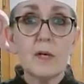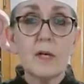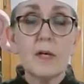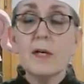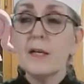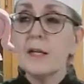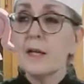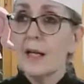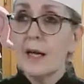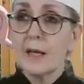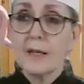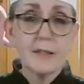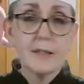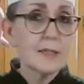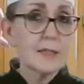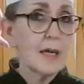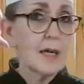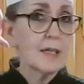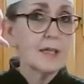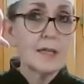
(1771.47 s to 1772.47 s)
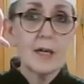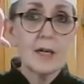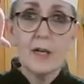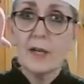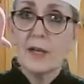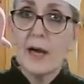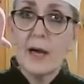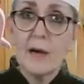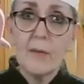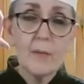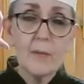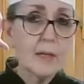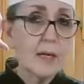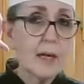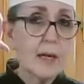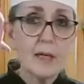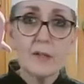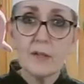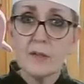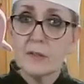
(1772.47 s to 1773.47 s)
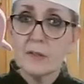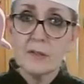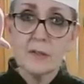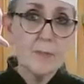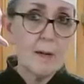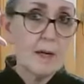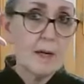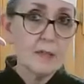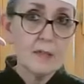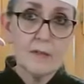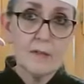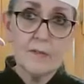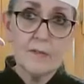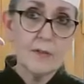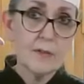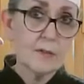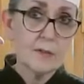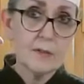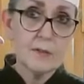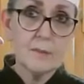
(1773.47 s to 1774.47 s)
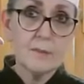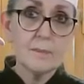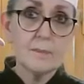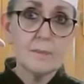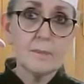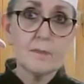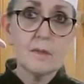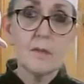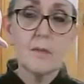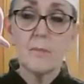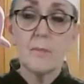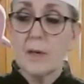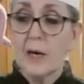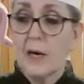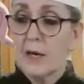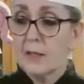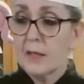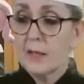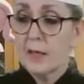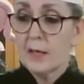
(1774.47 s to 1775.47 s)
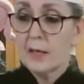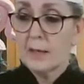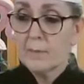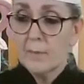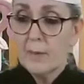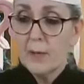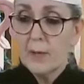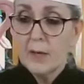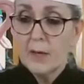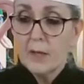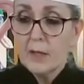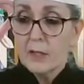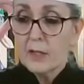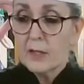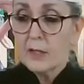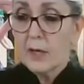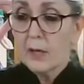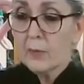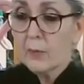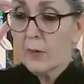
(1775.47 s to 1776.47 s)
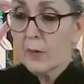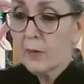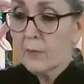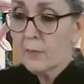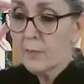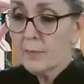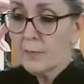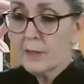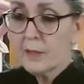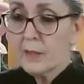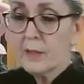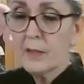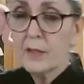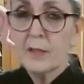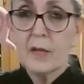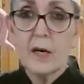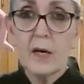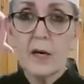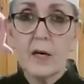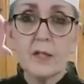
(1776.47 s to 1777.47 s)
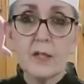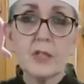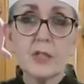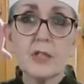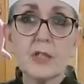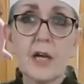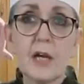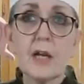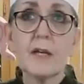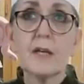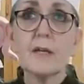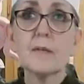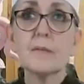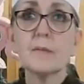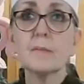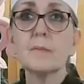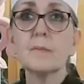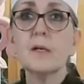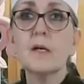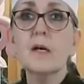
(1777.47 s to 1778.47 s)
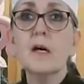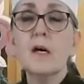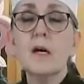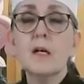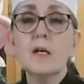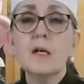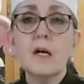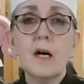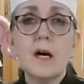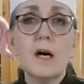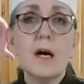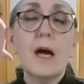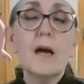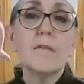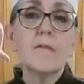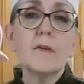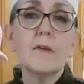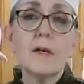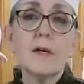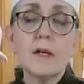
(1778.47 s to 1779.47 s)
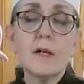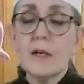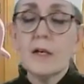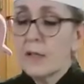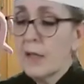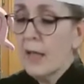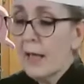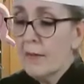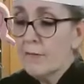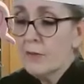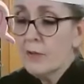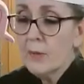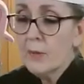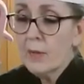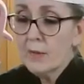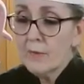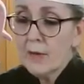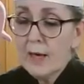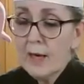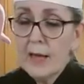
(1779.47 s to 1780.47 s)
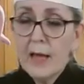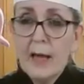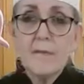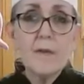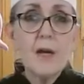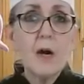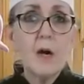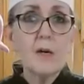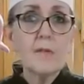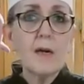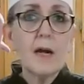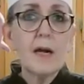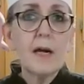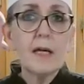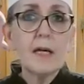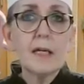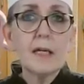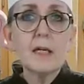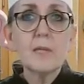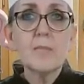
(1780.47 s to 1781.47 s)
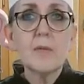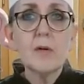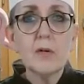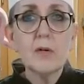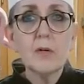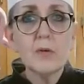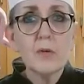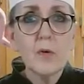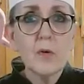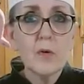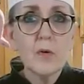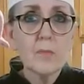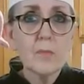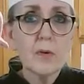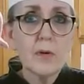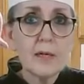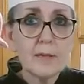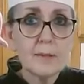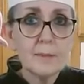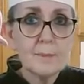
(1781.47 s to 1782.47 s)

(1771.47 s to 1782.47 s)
Like I say, Dale and I, we can't do the spicy food. But you know what would be good? Shelly, have y'all ever had any blue cornbread?